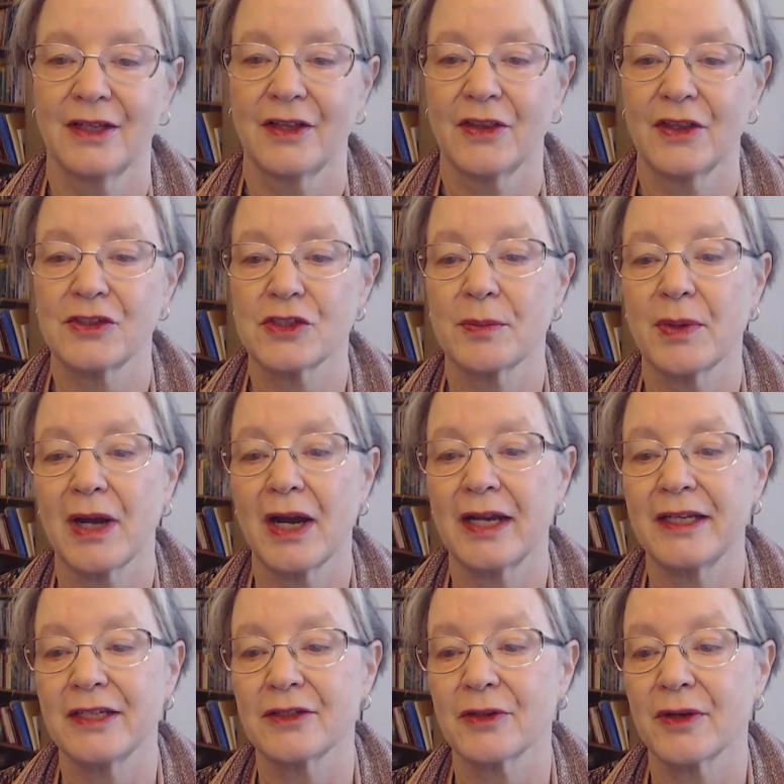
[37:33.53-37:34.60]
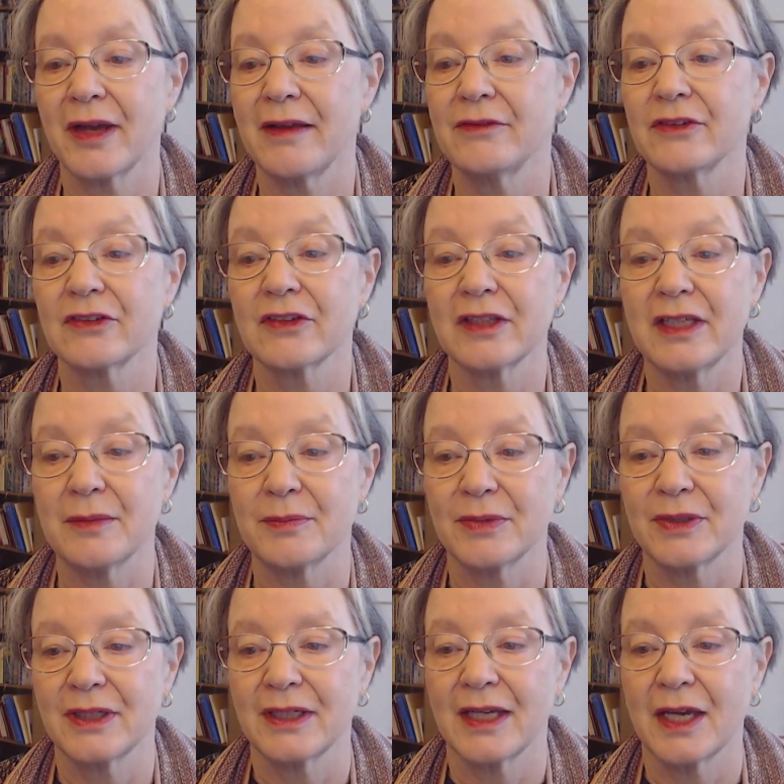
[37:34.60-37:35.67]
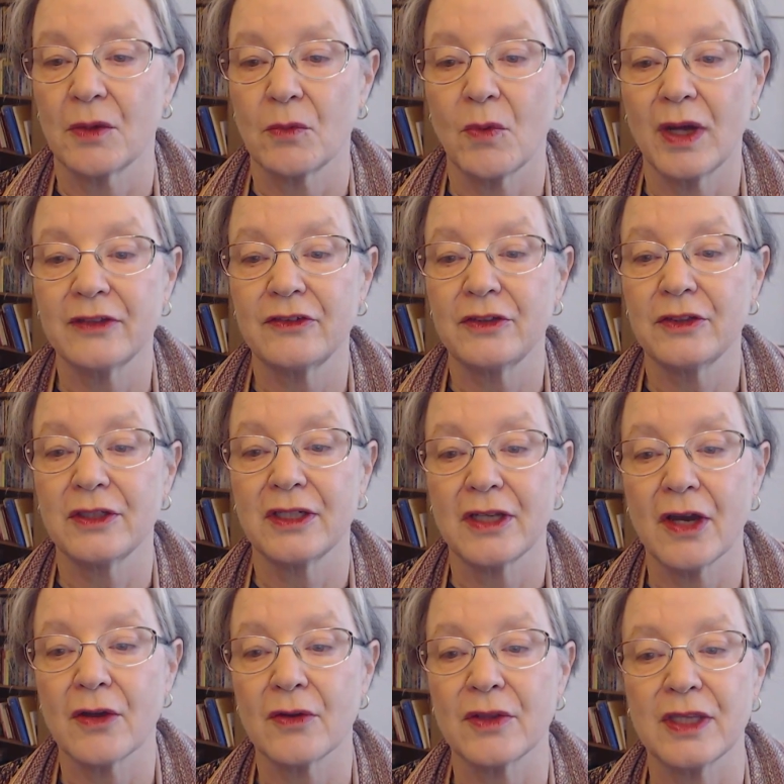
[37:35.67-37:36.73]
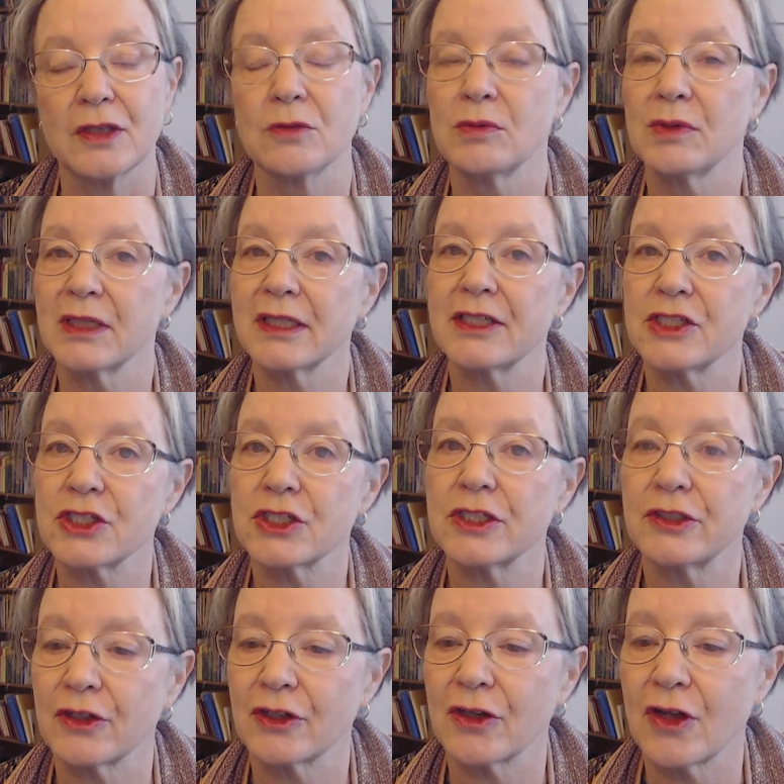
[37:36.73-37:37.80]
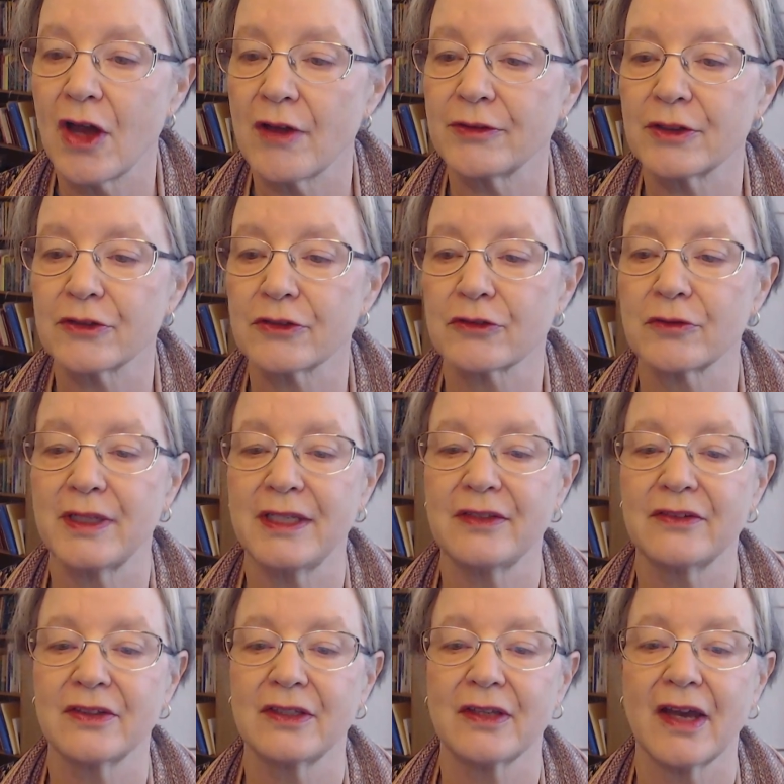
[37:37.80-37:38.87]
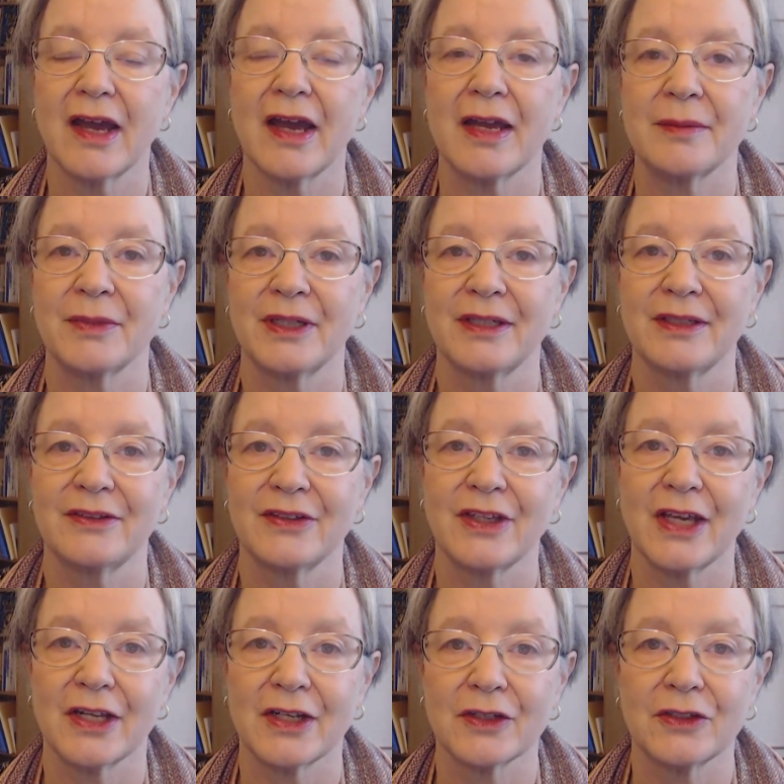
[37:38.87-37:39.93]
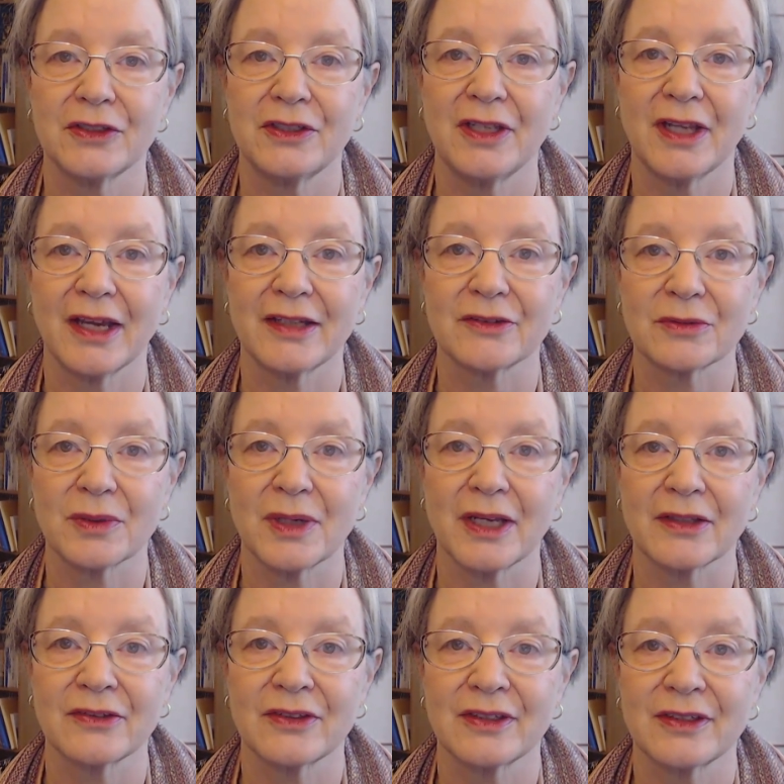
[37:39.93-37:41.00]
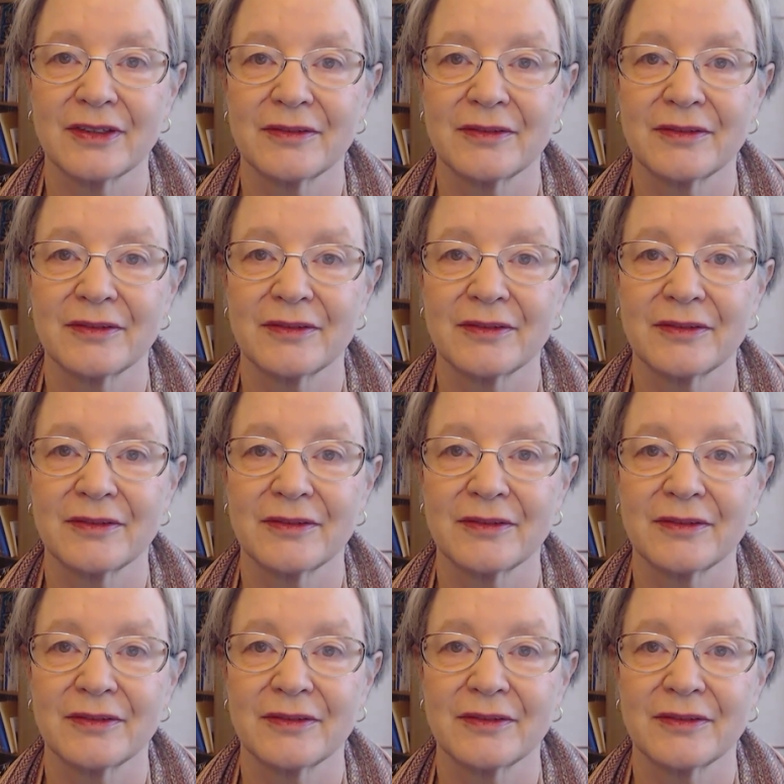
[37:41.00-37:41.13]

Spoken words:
That your body craves sleep and wants you to know that you really should turn off your screens in time to get a good night's rest.